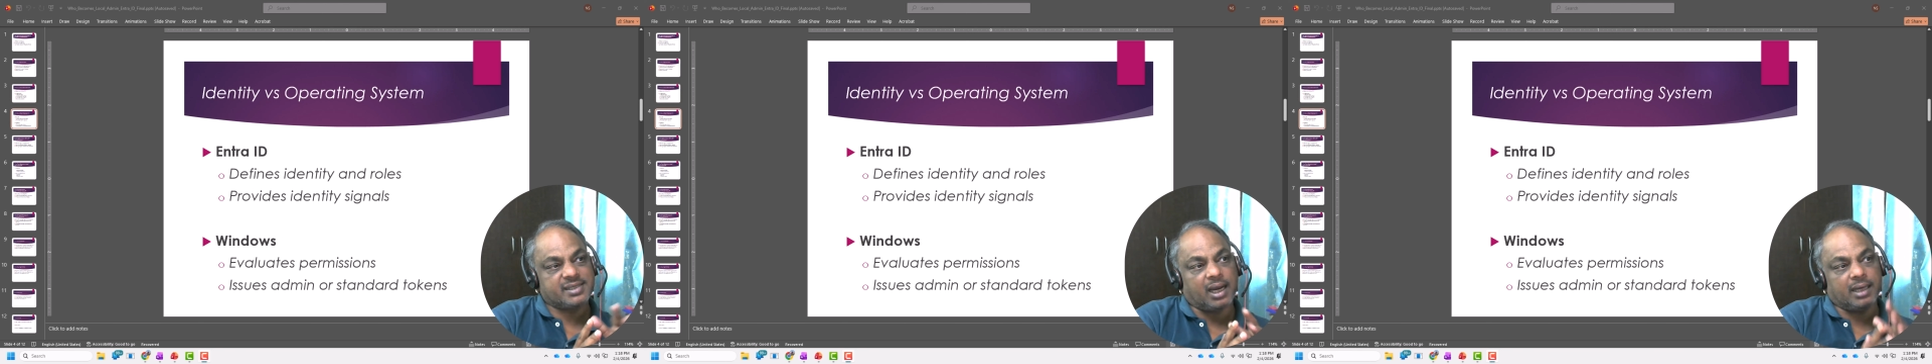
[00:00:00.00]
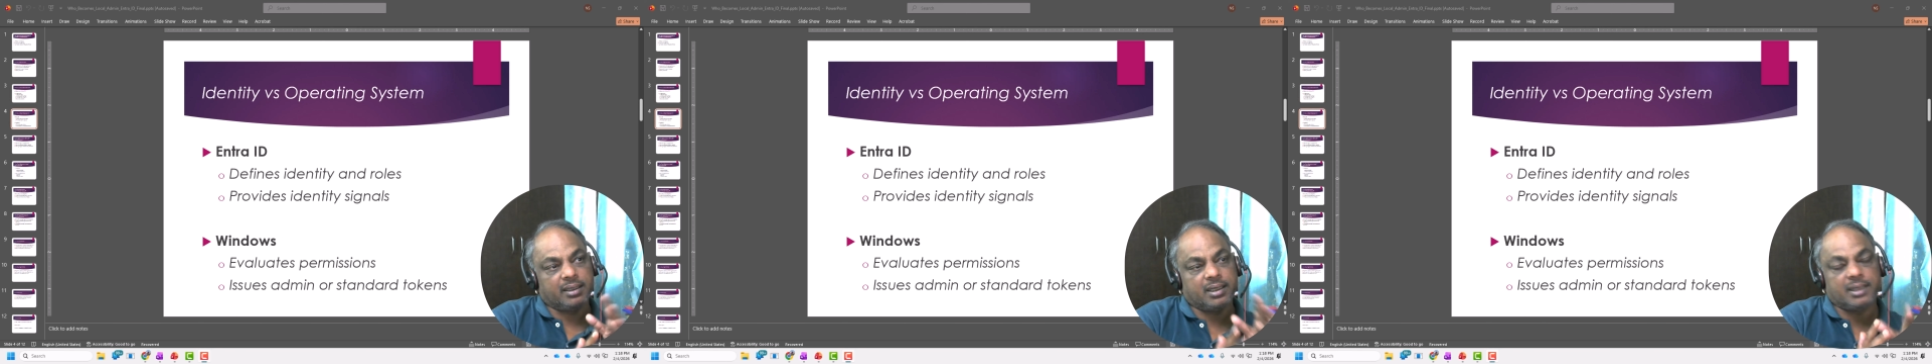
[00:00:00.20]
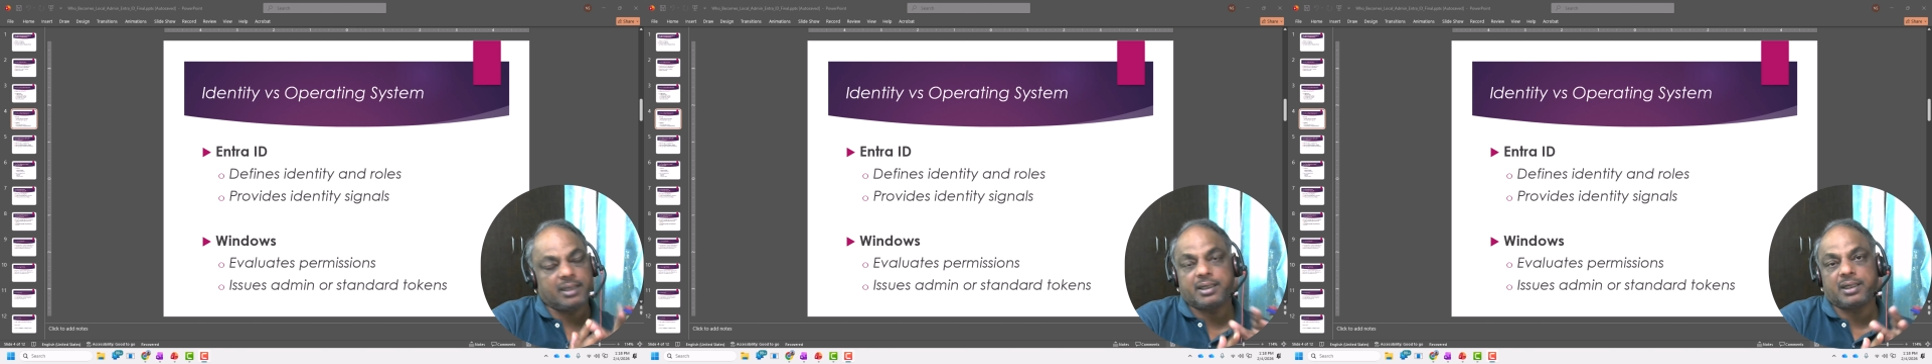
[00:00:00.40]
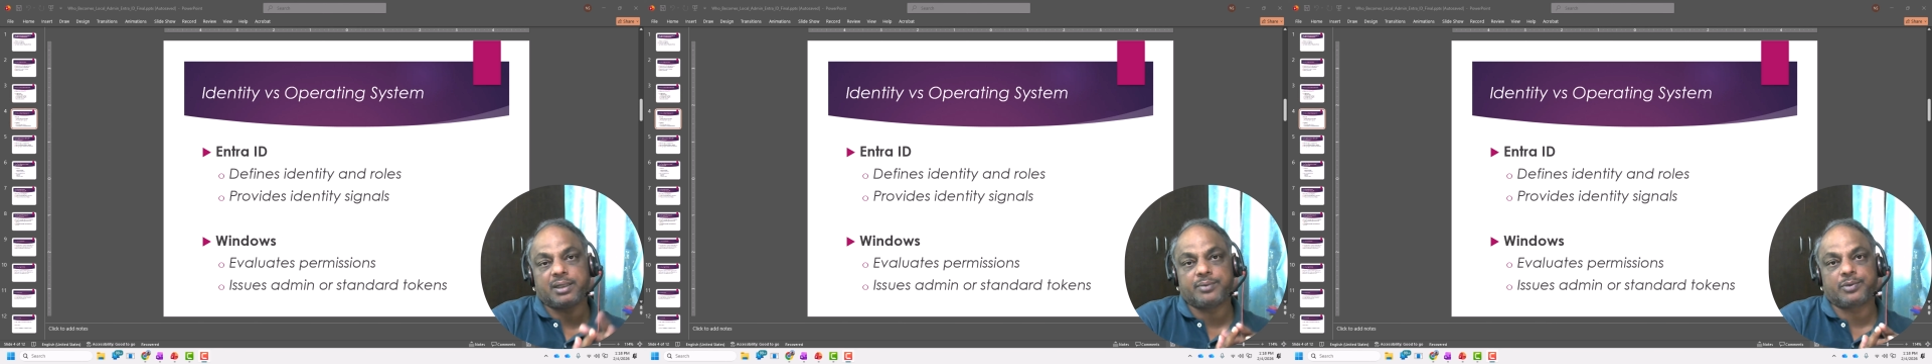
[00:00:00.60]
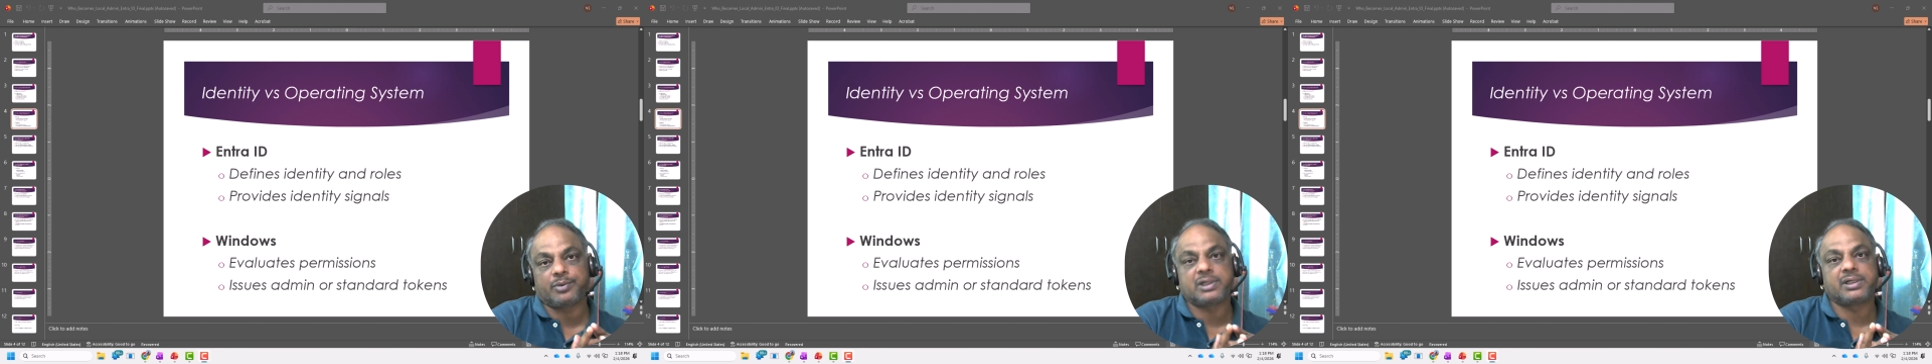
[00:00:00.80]
identity
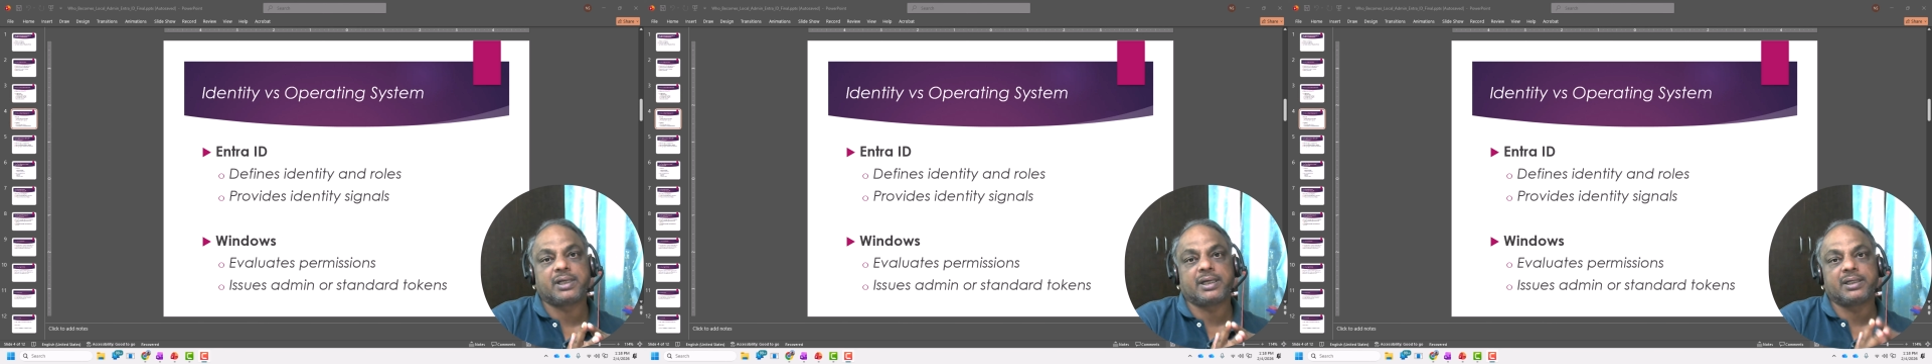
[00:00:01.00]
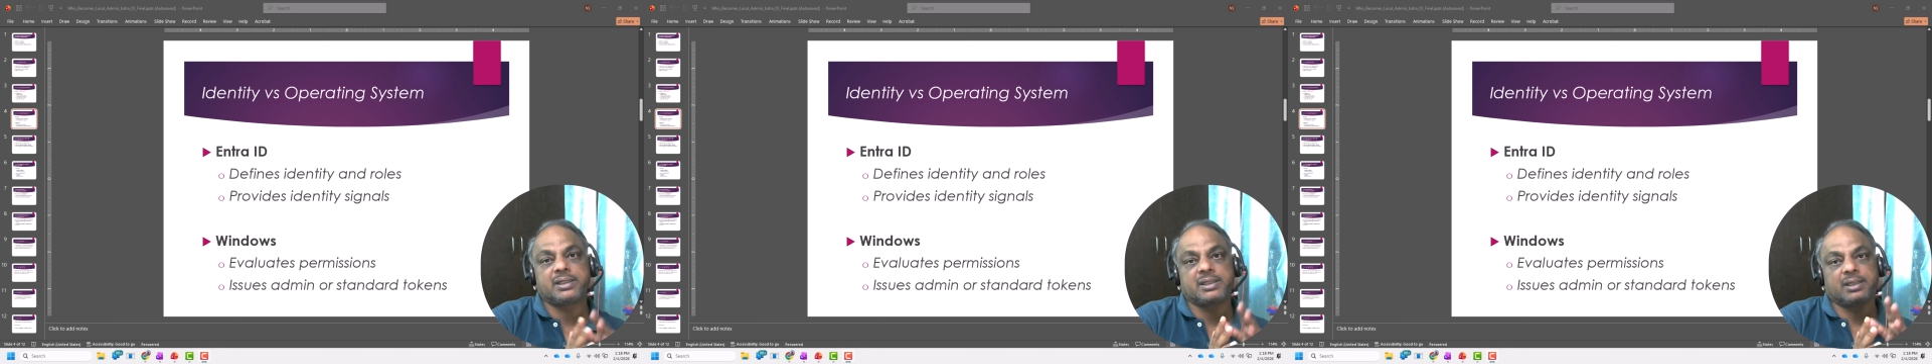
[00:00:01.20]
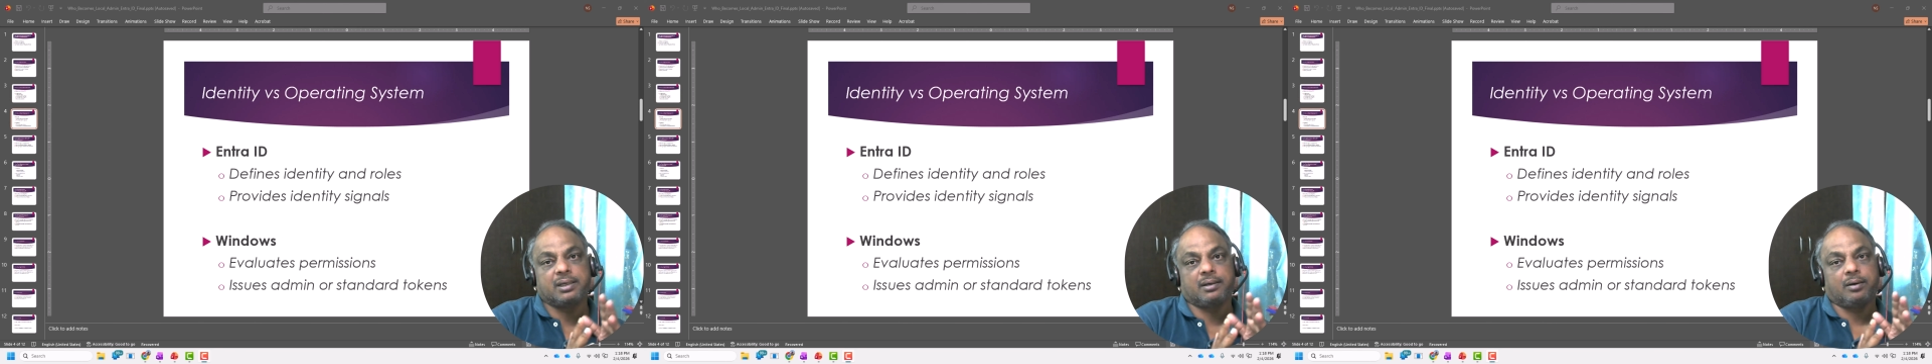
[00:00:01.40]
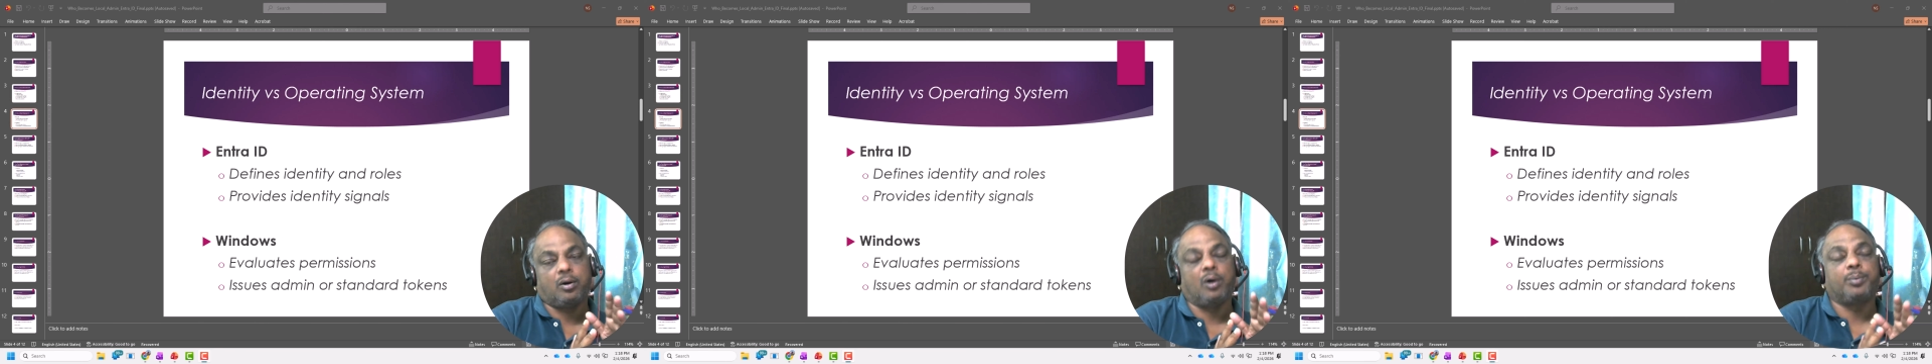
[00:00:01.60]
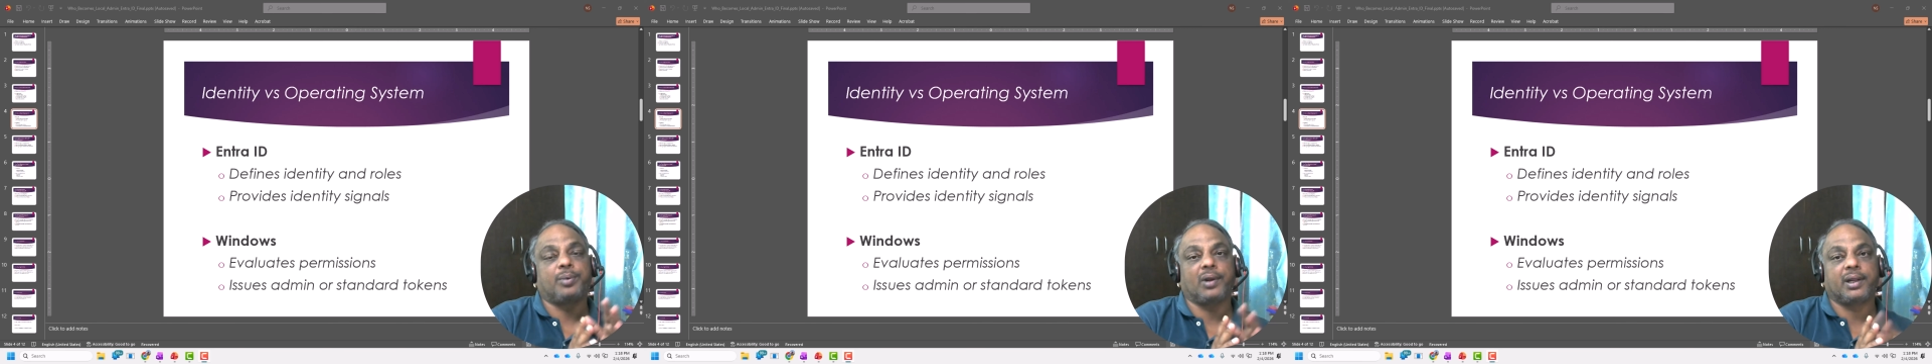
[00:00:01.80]
versus
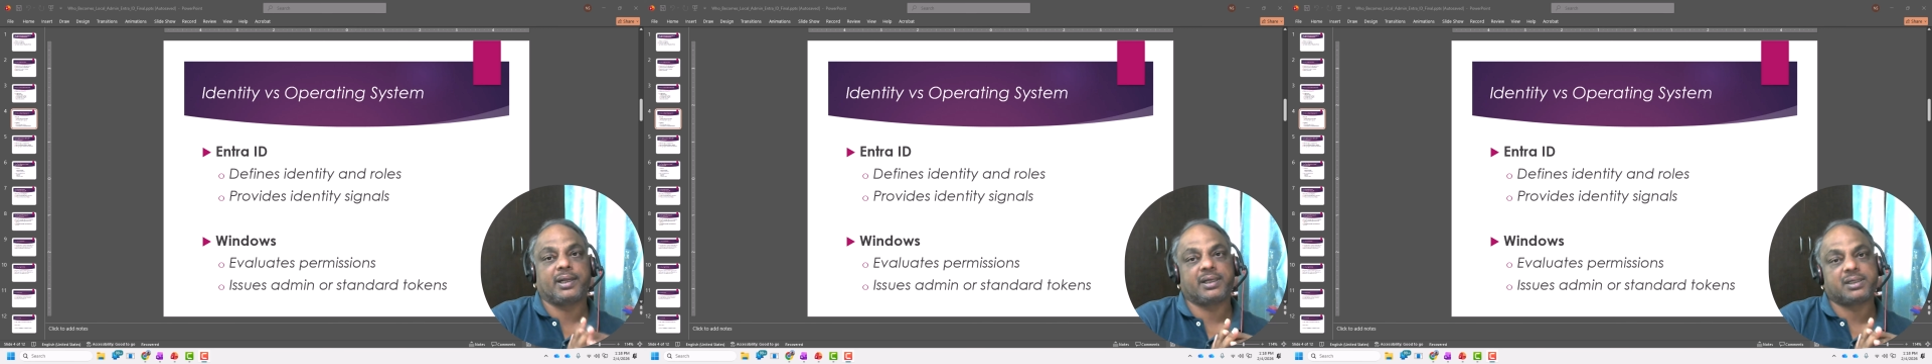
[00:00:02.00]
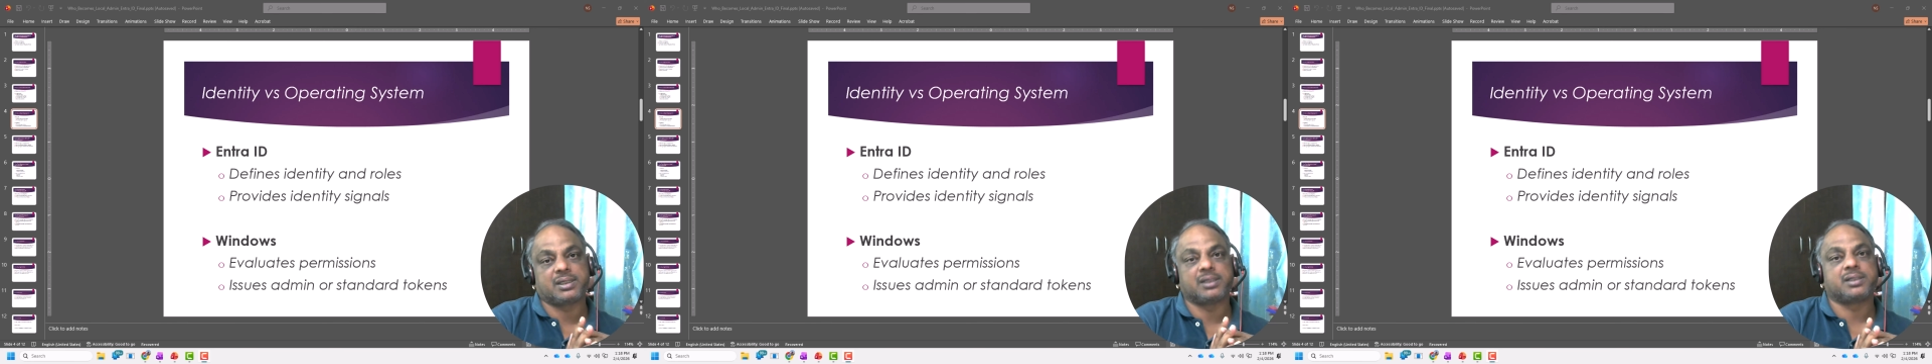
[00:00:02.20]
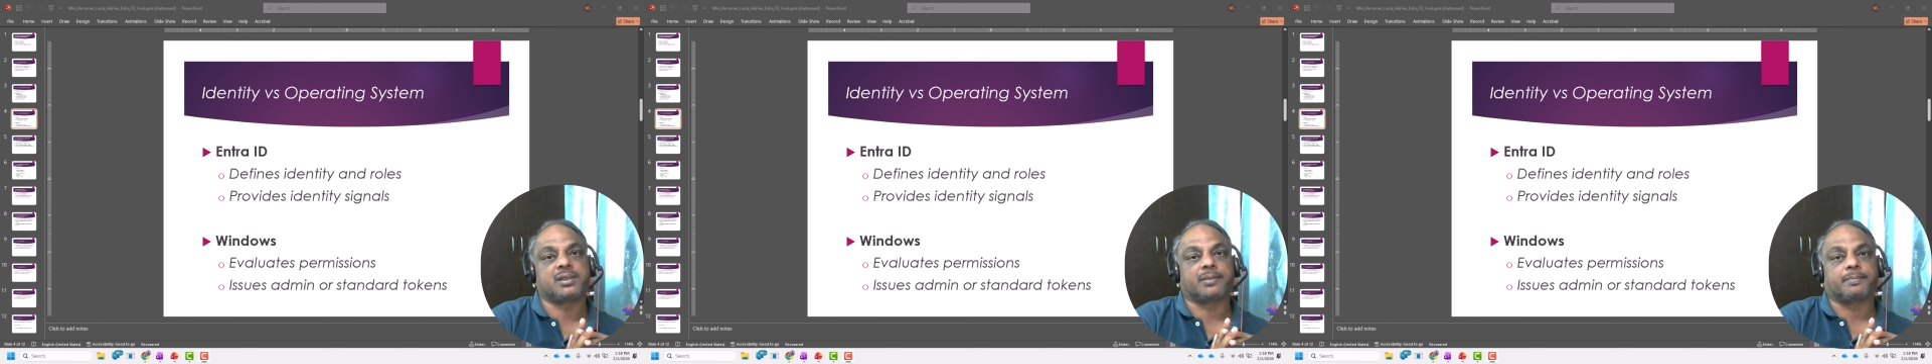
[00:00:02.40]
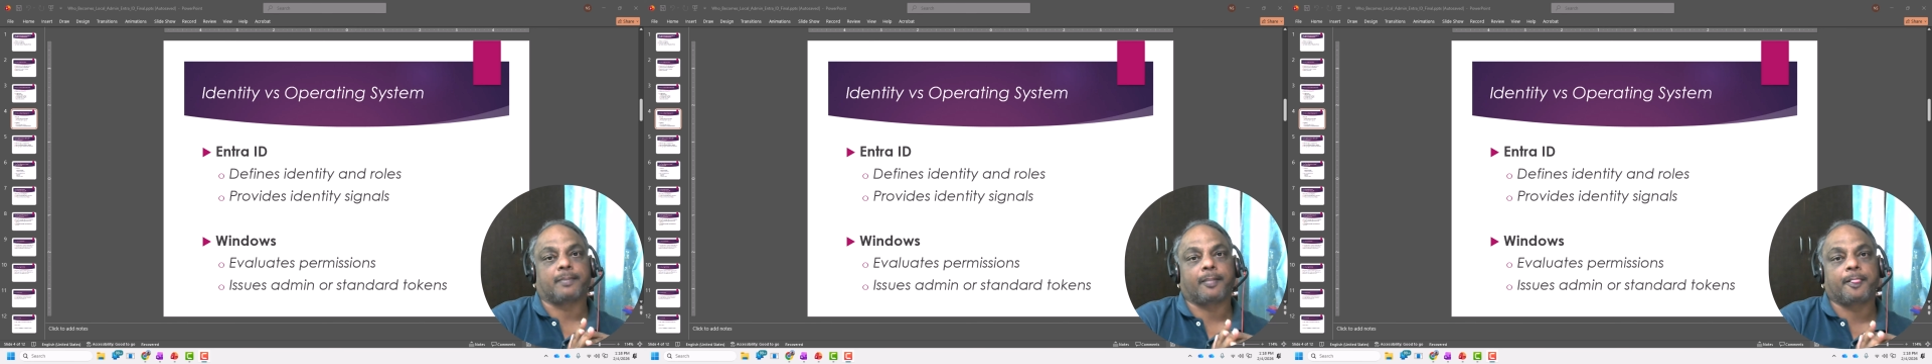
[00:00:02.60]
operating system.